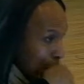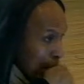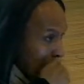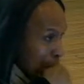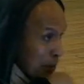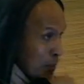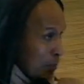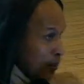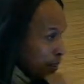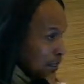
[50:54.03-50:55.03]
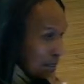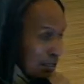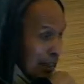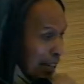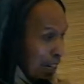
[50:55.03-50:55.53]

And Krishna's purpose is